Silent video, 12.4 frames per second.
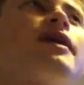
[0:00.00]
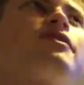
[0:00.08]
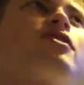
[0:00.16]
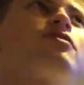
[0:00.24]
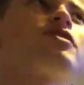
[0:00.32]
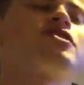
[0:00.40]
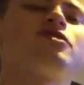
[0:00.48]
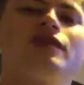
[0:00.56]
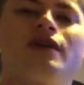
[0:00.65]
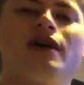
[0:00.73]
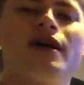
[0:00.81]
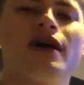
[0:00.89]
a good rest of your
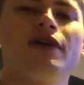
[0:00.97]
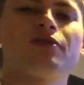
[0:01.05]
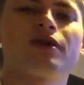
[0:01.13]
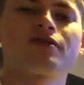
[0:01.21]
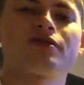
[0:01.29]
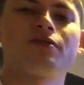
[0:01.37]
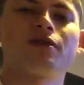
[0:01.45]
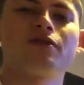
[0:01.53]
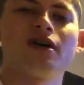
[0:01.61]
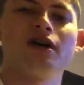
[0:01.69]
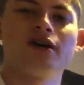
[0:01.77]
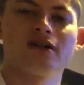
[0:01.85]
day. Everyone else in the world,
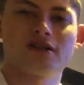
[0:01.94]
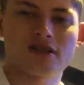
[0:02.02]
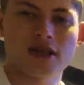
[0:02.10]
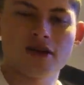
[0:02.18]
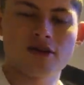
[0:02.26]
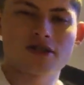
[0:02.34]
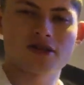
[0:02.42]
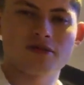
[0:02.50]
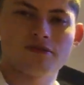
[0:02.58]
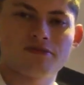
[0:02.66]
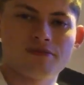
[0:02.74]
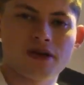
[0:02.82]
stay awesome, be